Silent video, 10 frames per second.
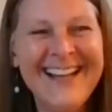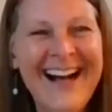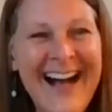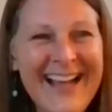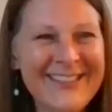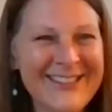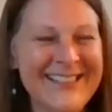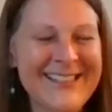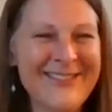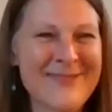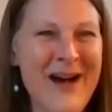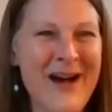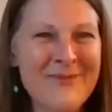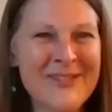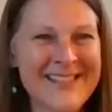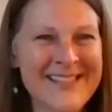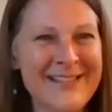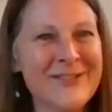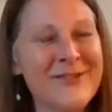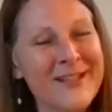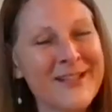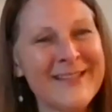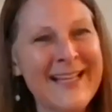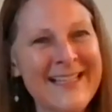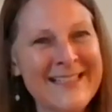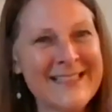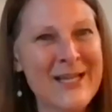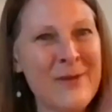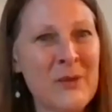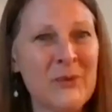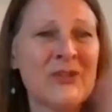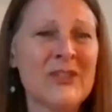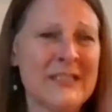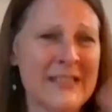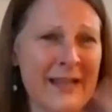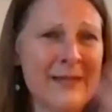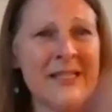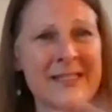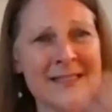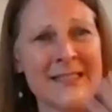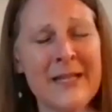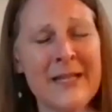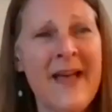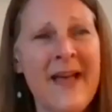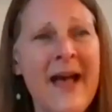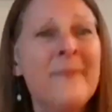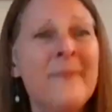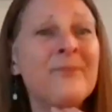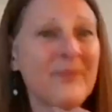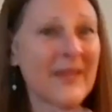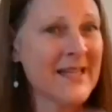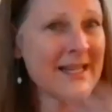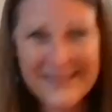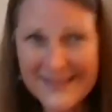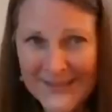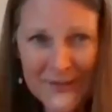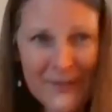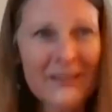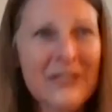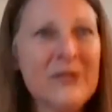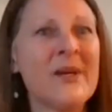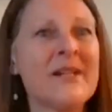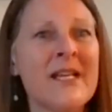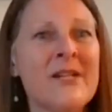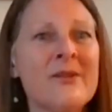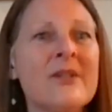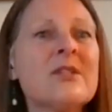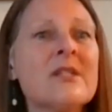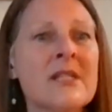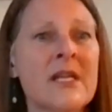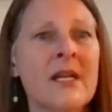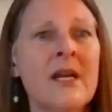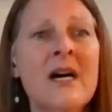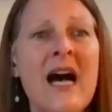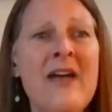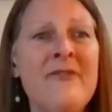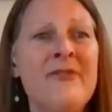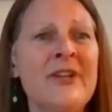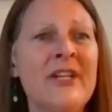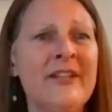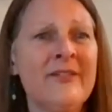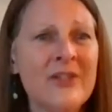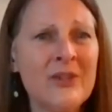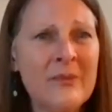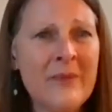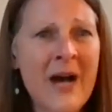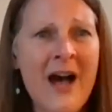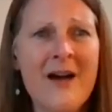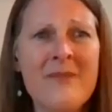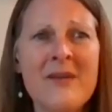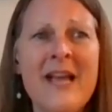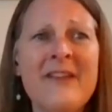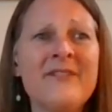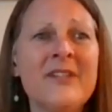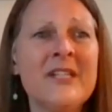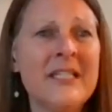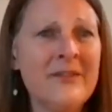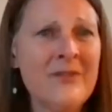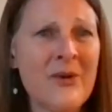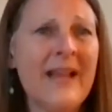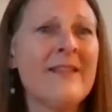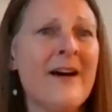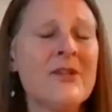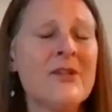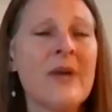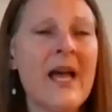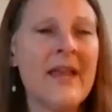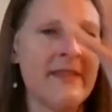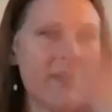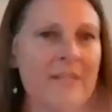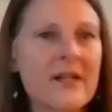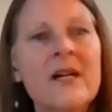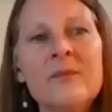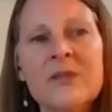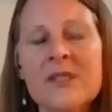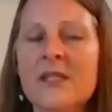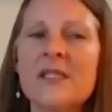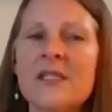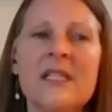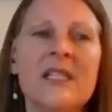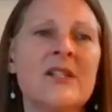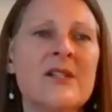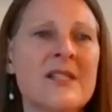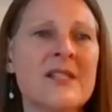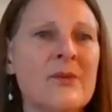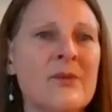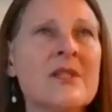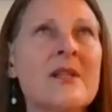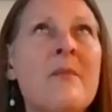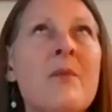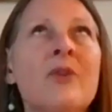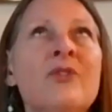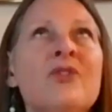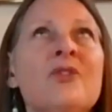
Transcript: I couldn't hear what the mom was saying, so the client had to tell me, well, she's telling me this and telling me that. And I said, is there something you want to say to her? And she said, I forgive you, Mom, I forgive you, I love you. And there comes the tears. And it was the most